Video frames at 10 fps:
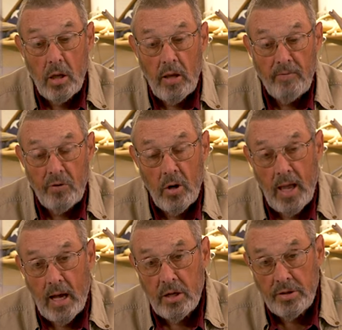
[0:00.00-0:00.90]
if you're
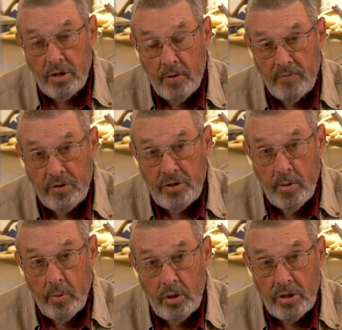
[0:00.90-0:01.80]
out of the
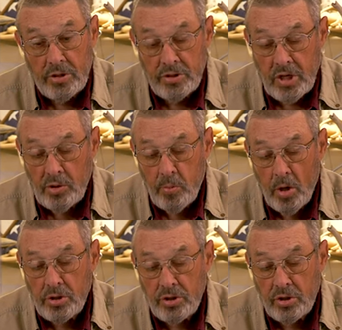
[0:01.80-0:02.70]
timber into the
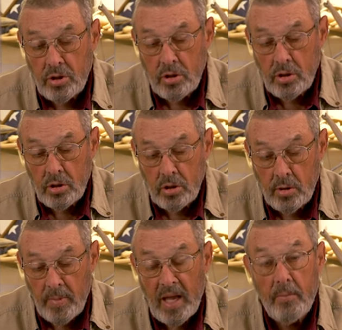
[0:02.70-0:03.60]
sagebrush,
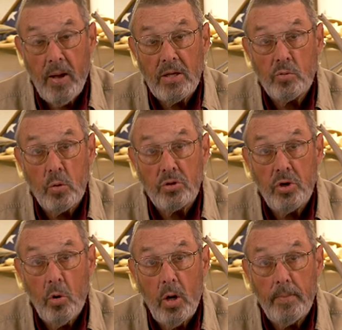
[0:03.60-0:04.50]
the magpies will
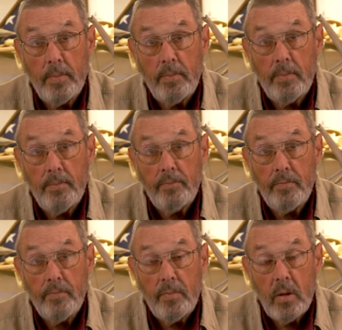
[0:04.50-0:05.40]
show up.
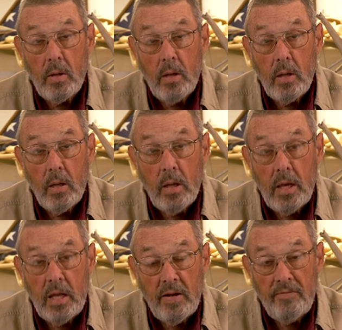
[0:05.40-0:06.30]

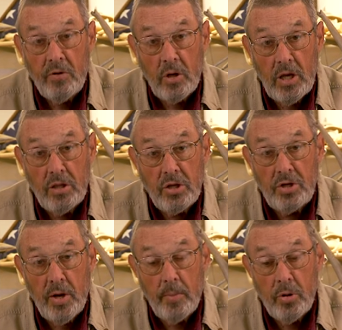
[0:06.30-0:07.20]
And if you're in the
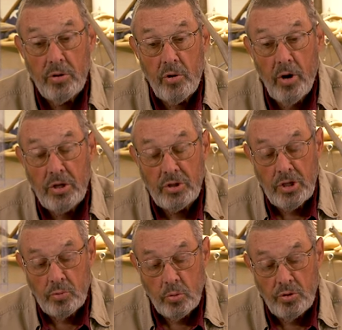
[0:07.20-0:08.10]
timber, the gray
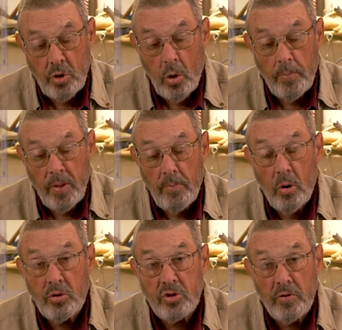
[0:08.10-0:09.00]
jays will show up. They
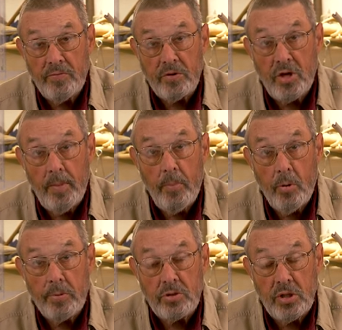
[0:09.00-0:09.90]
both serve the same
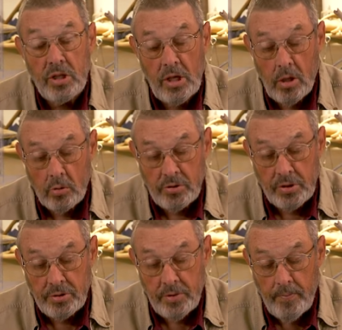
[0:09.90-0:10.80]
purpose in the
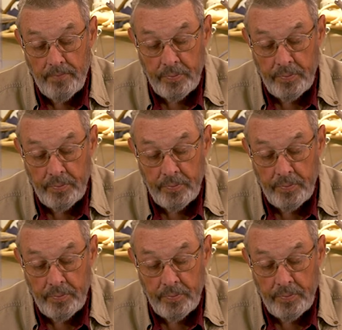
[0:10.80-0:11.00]
ecosystem.